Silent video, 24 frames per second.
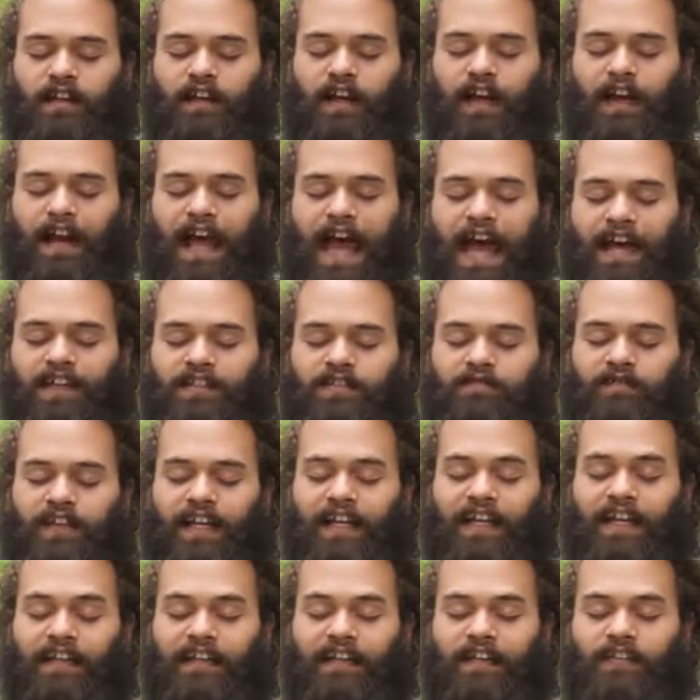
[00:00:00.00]
and
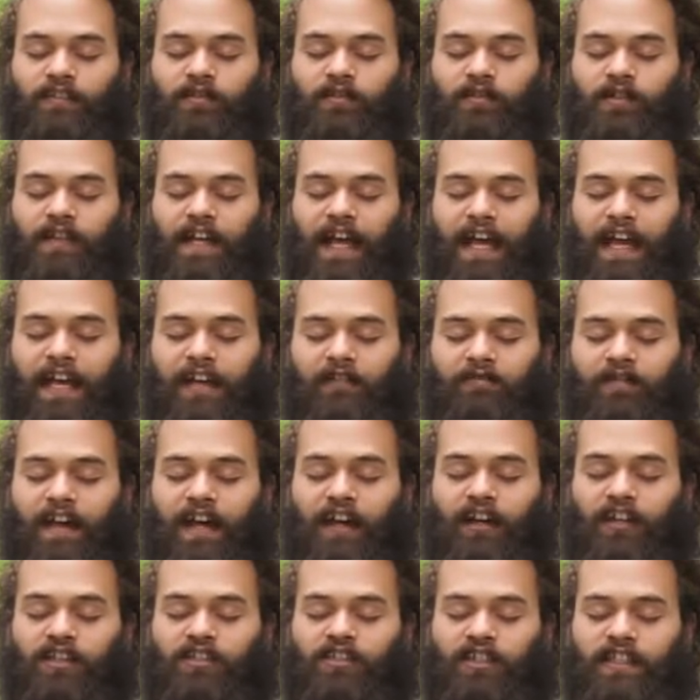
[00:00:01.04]
activating this creative
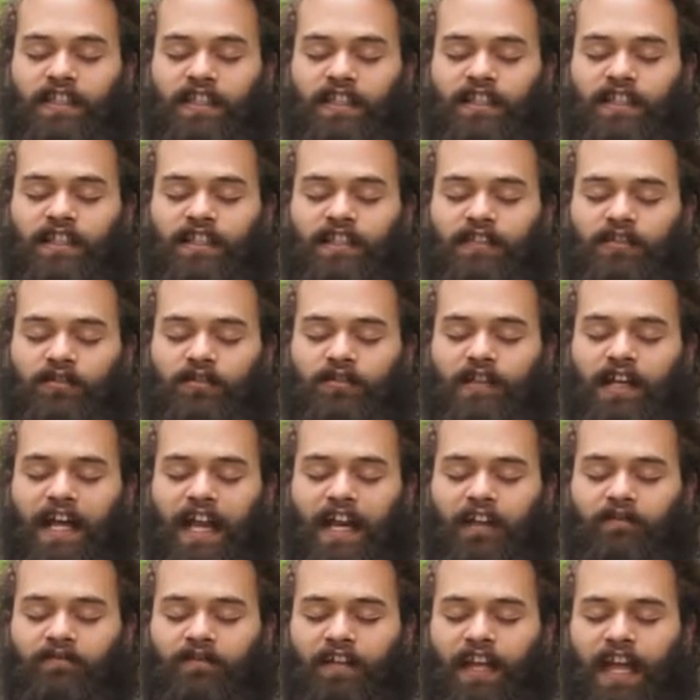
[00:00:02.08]
energy, this
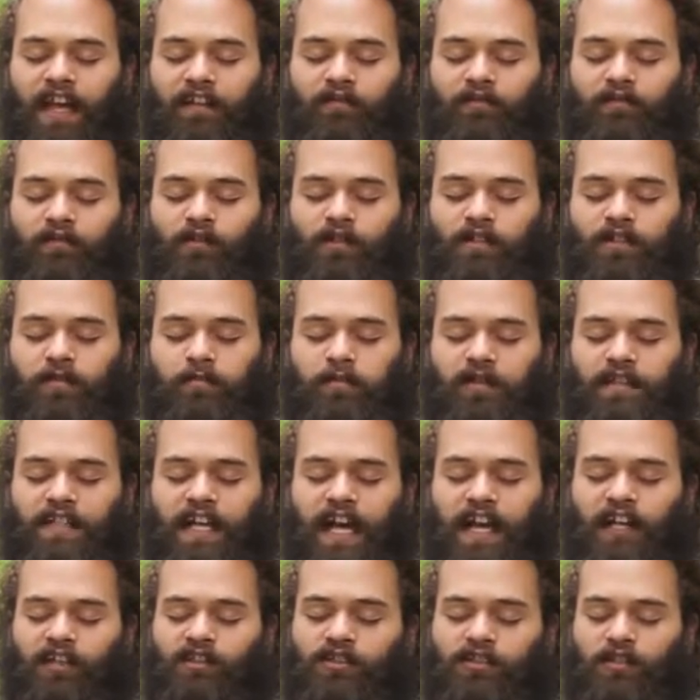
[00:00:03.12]
creative life force
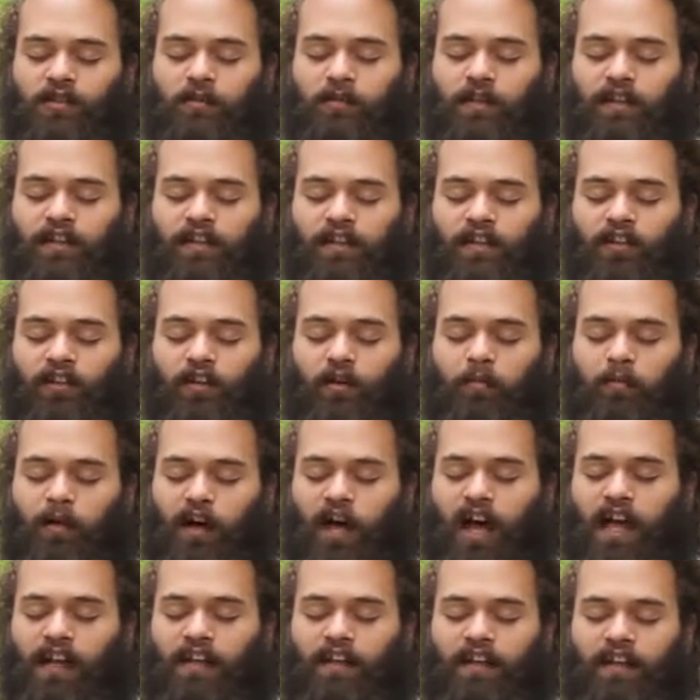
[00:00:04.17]
potential within your
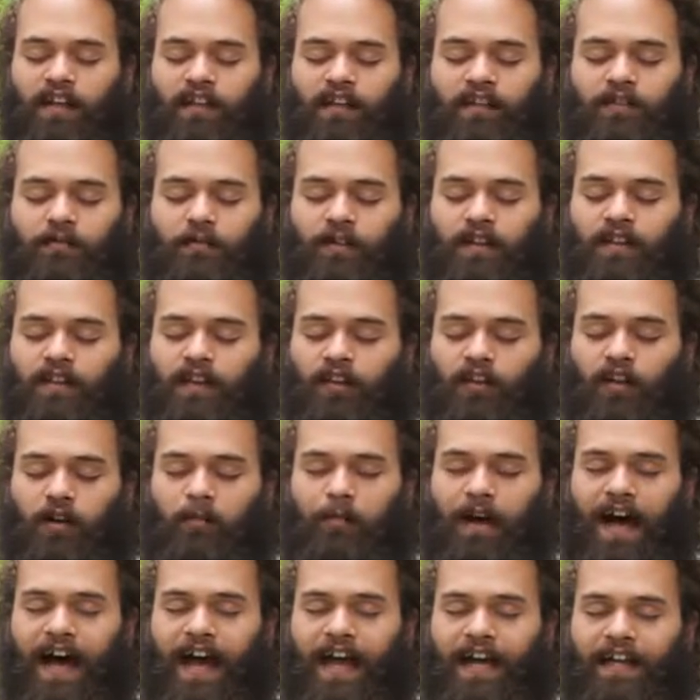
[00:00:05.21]
body, within your
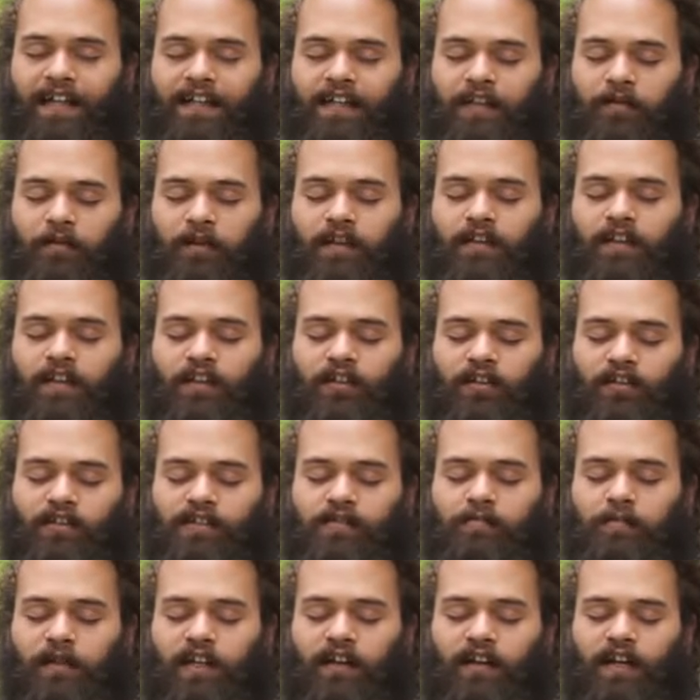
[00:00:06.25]
mind, and within your
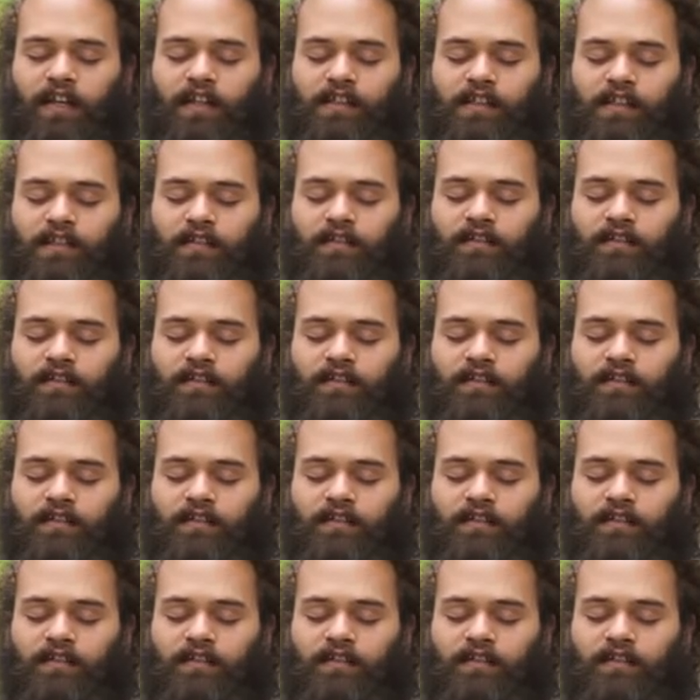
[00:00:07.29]
spirit.